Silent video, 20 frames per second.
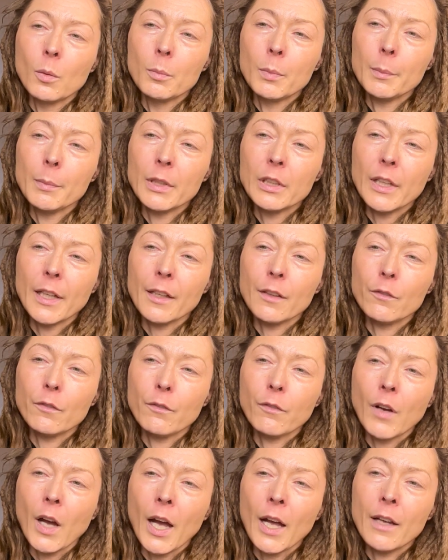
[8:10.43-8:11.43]
maybe like
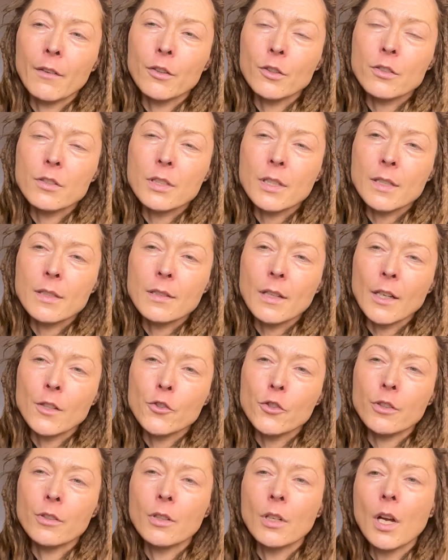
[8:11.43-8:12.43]
500 or
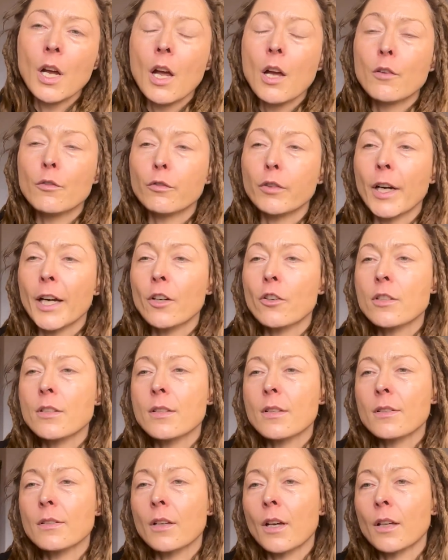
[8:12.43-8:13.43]
600
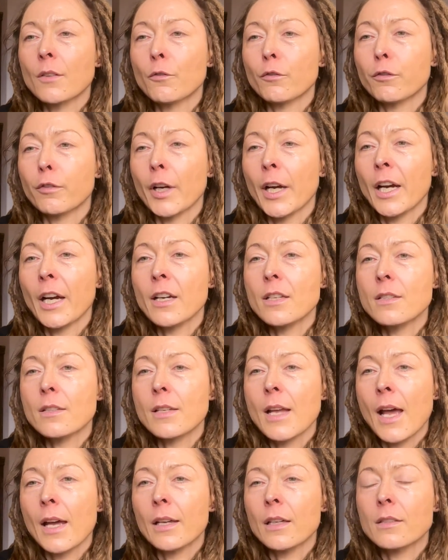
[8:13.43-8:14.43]
fragrances on
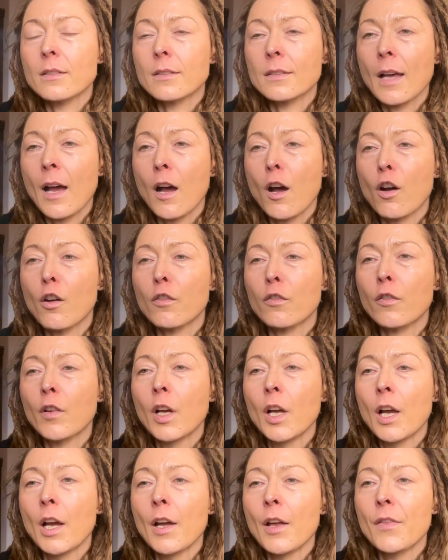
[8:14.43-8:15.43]
FragranceNet itself
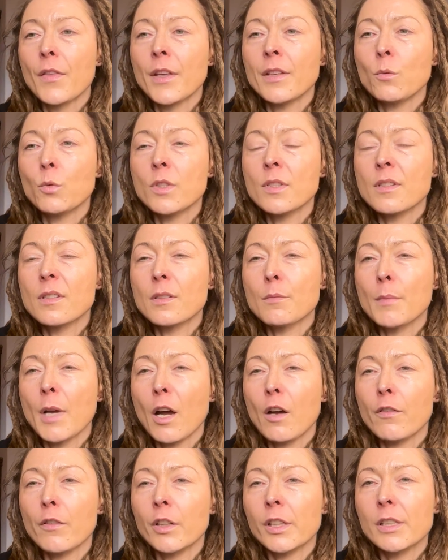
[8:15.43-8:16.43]
that would
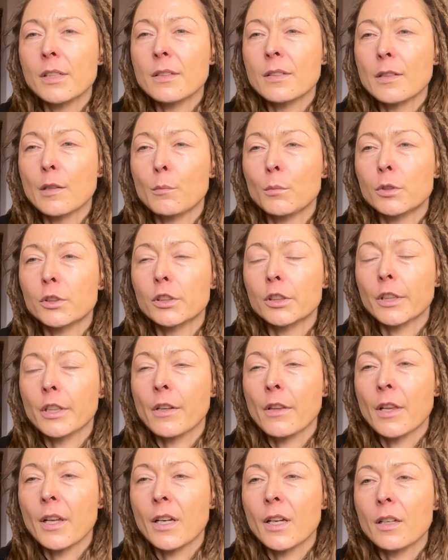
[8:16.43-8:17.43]
smell very similar
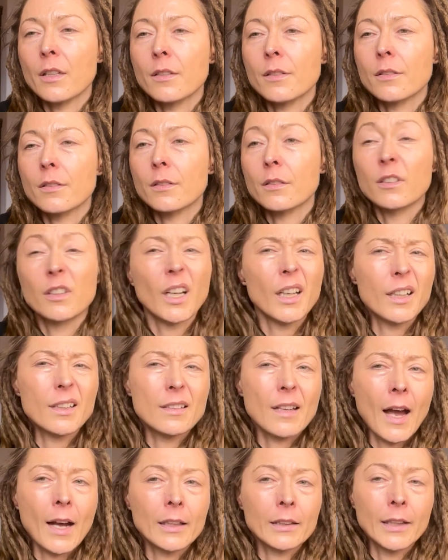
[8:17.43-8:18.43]
to this. Not
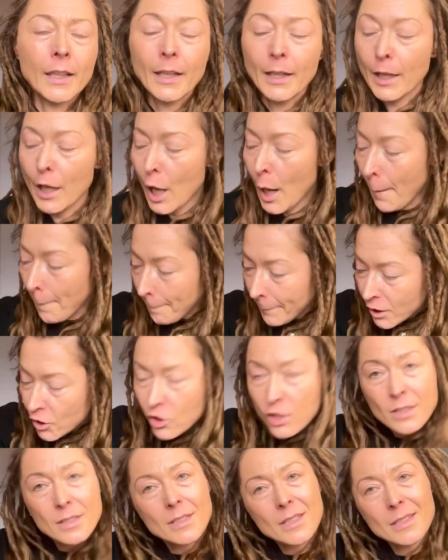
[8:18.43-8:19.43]
exactly, but
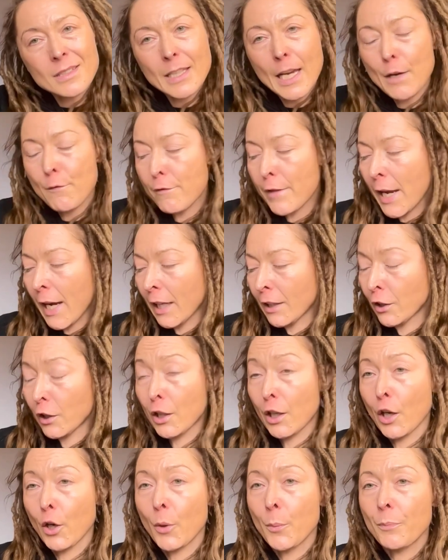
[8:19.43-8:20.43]
just the same vein, you
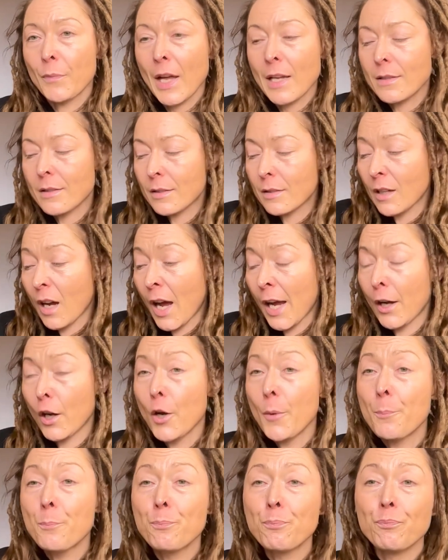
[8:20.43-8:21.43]
know, that
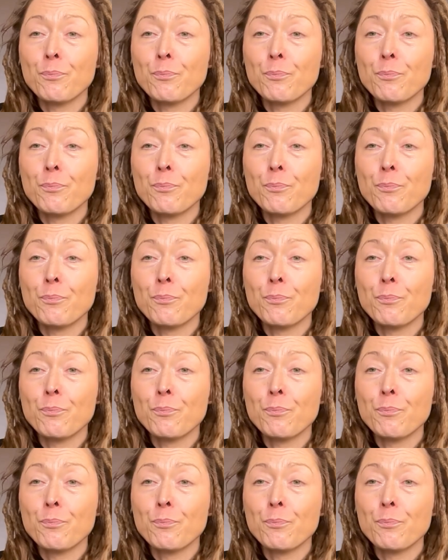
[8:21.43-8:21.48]
style.